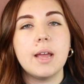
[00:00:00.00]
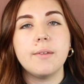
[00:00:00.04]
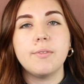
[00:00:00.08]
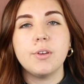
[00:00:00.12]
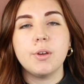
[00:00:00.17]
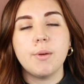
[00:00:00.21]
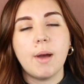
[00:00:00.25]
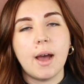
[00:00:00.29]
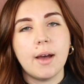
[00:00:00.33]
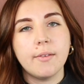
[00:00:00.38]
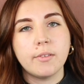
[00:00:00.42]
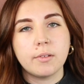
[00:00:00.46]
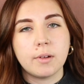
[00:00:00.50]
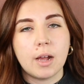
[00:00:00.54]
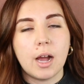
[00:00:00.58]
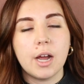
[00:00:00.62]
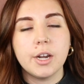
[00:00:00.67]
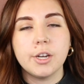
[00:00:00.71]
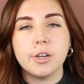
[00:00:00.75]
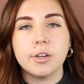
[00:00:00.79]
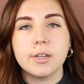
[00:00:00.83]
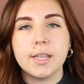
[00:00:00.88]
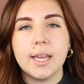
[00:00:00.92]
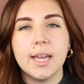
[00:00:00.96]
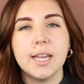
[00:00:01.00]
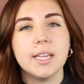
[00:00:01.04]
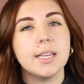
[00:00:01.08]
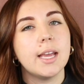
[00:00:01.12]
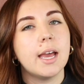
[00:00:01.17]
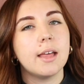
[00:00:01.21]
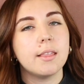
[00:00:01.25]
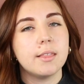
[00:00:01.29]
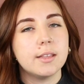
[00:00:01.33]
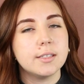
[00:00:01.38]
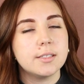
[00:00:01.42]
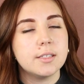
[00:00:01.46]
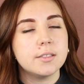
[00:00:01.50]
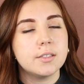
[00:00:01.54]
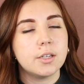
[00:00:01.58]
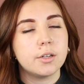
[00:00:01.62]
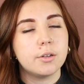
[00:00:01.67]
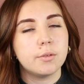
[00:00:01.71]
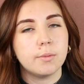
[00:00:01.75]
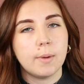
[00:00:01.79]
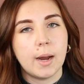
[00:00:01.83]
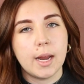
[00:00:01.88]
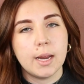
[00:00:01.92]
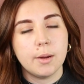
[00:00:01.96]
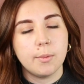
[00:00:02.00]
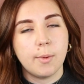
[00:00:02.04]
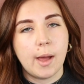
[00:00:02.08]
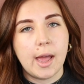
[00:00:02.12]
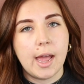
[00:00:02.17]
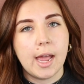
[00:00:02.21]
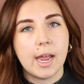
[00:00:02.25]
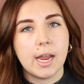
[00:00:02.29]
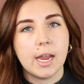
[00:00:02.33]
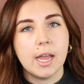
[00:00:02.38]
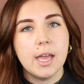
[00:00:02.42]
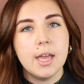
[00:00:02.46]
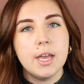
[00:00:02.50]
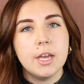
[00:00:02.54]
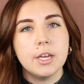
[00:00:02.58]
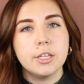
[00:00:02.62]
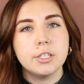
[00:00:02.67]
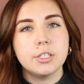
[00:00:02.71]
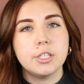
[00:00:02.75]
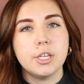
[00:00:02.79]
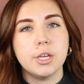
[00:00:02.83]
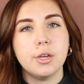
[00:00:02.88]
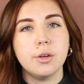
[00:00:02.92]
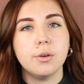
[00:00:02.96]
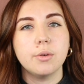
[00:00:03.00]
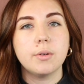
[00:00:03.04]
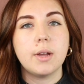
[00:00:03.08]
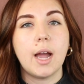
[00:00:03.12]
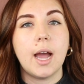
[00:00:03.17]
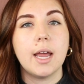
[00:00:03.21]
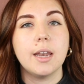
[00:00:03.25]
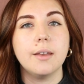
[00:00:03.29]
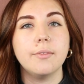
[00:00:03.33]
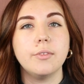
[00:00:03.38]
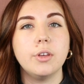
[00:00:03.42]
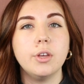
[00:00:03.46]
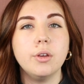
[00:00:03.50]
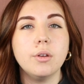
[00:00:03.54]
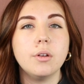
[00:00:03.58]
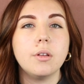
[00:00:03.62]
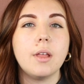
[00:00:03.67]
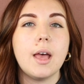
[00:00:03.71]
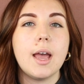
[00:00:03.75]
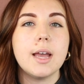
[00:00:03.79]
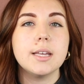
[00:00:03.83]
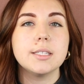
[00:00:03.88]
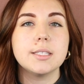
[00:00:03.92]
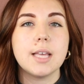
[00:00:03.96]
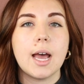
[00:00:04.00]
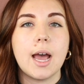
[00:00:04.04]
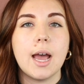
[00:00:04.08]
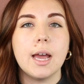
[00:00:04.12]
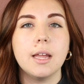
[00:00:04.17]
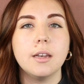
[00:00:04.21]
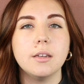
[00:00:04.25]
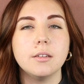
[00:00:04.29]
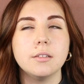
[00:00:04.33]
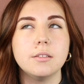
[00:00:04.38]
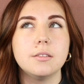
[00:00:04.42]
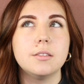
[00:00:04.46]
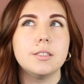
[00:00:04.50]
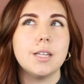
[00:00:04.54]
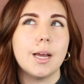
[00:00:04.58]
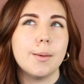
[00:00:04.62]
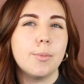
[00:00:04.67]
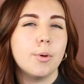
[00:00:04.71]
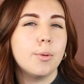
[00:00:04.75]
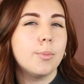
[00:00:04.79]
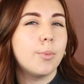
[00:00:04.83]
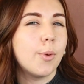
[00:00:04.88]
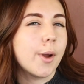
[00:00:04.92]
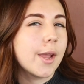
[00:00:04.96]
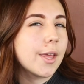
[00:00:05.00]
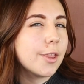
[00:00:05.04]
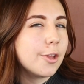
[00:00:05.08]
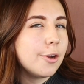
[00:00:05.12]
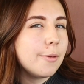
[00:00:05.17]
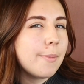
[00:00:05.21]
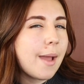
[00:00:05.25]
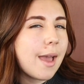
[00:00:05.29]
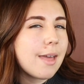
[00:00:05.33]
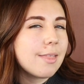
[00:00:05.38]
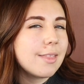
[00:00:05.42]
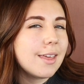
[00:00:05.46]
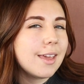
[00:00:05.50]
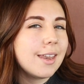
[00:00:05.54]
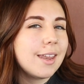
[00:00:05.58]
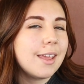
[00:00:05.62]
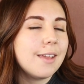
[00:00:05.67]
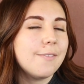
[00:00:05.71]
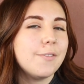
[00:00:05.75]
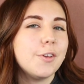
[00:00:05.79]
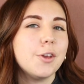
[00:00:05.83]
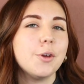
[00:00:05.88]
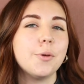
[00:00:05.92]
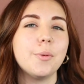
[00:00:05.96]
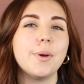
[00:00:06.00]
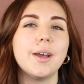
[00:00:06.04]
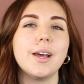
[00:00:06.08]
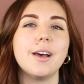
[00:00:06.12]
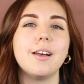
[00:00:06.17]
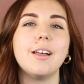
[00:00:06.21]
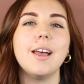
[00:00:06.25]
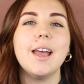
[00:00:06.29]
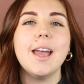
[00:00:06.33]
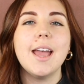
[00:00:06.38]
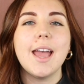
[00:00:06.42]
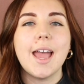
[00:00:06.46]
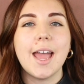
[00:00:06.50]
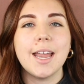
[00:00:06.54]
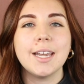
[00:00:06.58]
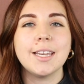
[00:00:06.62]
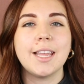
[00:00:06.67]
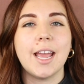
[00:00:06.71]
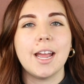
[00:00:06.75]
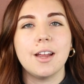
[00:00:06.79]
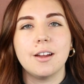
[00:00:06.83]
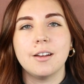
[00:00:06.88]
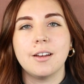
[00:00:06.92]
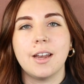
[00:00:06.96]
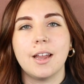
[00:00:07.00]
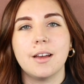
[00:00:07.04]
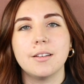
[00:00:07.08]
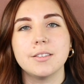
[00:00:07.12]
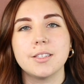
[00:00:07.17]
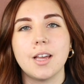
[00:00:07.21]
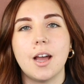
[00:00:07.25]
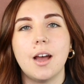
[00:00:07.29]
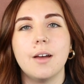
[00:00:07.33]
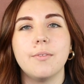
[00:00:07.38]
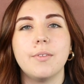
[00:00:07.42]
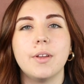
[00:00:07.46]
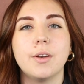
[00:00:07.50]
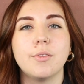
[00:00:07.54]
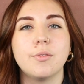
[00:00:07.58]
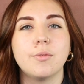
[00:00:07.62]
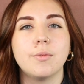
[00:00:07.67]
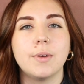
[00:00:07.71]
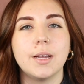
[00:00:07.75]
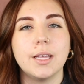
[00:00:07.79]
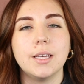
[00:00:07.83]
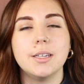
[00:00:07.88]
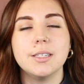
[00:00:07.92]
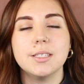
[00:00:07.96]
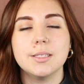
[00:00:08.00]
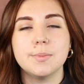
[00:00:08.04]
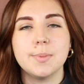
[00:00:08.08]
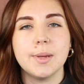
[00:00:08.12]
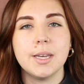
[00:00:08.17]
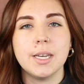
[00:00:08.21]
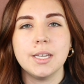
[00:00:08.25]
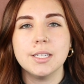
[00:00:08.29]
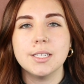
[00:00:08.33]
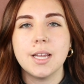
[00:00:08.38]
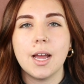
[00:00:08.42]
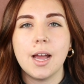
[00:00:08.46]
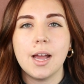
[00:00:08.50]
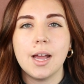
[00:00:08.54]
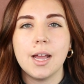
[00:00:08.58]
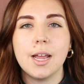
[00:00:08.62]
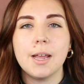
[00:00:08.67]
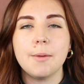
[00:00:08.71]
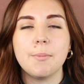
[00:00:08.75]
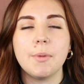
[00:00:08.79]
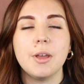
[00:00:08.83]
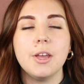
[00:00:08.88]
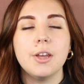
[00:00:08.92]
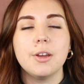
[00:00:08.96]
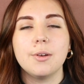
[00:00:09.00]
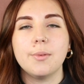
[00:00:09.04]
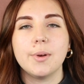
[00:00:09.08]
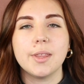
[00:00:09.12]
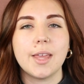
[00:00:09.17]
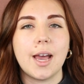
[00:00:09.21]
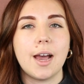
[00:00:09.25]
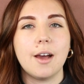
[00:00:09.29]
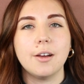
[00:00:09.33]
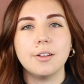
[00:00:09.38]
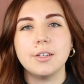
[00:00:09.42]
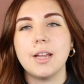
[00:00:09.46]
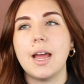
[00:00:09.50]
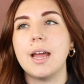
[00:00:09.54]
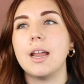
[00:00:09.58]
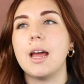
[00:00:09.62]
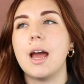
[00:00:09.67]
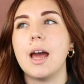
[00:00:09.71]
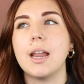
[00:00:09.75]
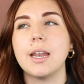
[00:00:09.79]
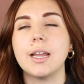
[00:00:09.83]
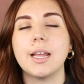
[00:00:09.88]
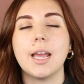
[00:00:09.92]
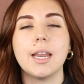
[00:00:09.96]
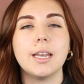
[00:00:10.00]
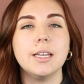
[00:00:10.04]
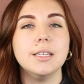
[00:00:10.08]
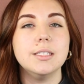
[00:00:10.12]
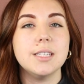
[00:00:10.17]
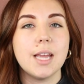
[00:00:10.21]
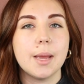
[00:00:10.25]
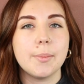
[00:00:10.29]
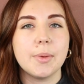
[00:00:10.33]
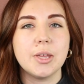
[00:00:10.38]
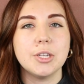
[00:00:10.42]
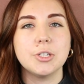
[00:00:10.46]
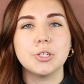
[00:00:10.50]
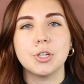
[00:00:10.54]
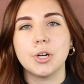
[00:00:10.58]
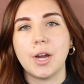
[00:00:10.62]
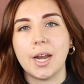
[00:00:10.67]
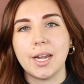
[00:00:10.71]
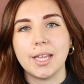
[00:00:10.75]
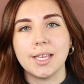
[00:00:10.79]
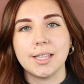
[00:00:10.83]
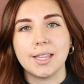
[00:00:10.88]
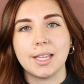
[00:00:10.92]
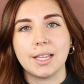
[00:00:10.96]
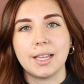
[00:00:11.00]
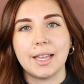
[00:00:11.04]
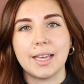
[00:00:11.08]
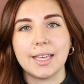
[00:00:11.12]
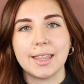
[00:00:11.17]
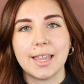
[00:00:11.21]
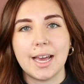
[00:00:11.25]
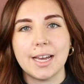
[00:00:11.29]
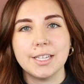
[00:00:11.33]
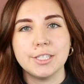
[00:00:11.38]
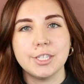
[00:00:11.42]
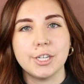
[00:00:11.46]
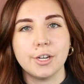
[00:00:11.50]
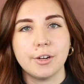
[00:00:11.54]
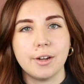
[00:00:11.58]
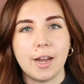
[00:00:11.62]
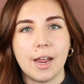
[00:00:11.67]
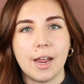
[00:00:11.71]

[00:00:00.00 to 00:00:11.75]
If you haven't gotten your kit yet, this is a great way to kind of utilize that double boiler method, if you will, and get your nails off in a really speedy time without adding any damage or anything like that to your